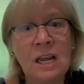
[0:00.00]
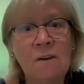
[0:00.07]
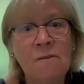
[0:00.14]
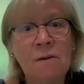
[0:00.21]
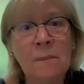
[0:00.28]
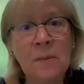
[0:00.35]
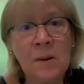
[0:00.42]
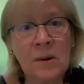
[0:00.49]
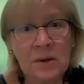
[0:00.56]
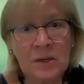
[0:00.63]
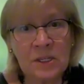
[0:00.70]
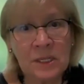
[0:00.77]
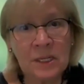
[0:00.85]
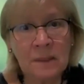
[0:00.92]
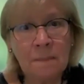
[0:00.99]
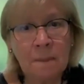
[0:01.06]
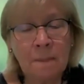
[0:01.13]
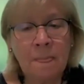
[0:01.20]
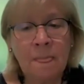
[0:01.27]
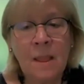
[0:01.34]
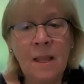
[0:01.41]
If a person
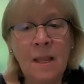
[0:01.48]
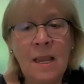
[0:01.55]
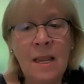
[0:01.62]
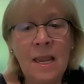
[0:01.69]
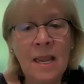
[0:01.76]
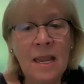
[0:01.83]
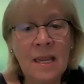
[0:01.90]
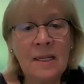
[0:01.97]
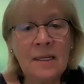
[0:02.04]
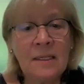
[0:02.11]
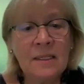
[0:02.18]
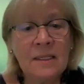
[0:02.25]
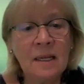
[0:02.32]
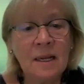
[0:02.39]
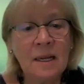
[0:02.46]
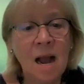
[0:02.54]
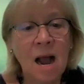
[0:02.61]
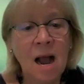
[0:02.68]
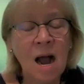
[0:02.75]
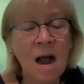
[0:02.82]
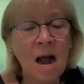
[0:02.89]
is
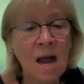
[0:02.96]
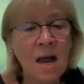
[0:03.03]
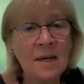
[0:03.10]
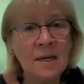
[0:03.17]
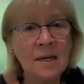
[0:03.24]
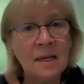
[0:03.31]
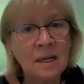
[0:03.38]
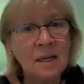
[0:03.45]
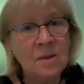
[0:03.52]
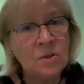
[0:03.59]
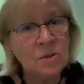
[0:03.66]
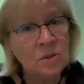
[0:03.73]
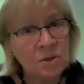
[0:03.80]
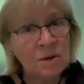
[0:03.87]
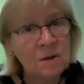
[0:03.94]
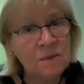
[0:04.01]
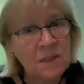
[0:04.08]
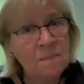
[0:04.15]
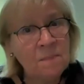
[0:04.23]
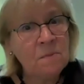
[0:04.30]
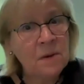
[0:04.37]
on sort
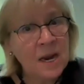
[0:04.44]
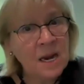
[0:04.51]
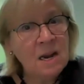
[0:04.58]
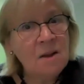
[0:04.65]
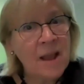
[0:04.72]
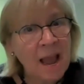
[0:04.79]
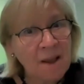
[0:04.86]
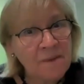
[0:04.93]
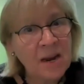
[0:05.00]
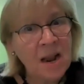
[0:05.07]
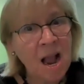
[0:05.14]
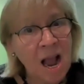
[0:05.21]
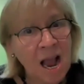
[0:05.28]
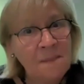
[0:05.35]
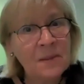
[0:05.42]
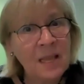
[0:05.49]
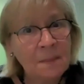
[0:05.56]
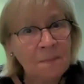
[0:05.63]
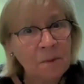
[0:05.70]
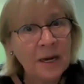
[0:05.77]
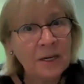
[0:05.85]
of the brink of having high
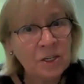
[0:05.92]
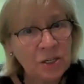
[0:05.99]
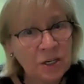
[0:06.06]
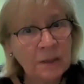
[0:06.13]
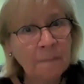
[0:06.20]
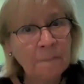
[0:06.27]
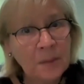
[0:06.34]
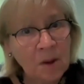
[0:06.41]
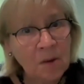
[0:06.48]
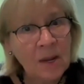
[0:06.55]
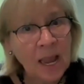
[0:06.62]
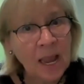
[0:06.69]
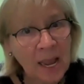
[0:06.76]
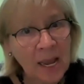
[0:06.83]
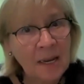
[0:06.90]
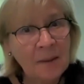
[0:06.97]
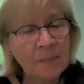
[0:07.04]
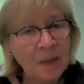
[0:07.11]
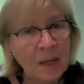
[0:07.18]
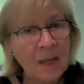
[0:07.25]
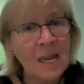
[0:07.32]
blood pressure, okay,
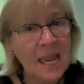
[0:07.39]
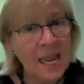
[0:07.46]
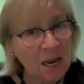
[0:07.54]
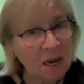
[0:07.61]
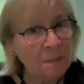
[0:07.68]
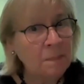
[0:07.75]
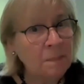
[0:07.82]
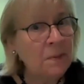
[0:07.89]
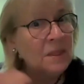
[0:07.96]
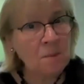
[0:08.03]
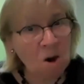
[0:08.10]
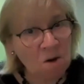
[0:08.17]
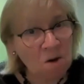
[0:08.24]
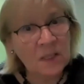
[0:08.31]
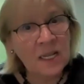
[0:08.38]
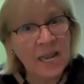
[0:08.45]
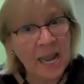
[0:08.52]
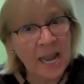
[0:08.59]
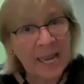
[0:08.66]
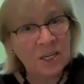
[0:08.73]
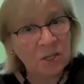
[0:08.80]
it could put them over
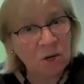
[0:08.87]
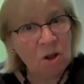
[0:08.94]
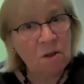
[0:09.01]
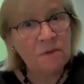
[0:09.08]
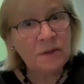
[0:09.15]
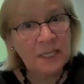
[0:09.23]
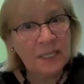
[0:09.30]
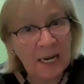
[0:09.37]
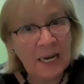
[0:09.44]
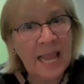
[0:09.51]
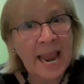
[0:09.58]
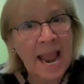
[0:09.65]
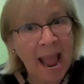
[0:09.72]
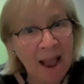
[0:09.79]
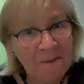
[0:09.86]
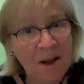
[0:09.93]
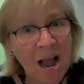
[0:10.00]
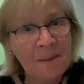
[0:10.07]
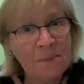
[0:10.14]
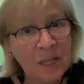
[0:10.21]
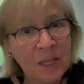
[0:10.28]
the edge and all of a sudden they have
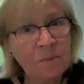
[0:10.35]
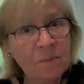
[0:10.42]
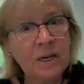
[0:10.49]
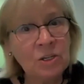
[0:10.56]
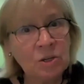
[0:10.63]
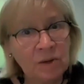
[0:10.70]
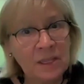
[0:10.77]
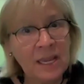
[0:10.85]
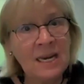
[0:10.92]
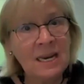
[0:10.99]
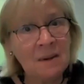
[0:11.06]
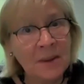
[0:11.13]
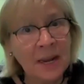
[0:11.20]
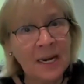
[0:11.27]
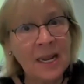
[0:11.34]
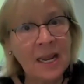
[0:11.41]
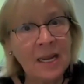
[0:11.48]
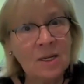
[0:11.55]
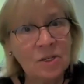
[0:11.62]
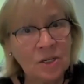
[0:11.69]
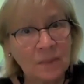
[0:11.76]
high blood pressure and they need
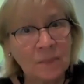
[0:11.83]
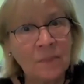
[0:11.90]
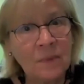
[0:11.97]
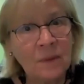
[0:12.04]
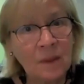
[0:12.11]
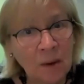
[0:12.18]
medication.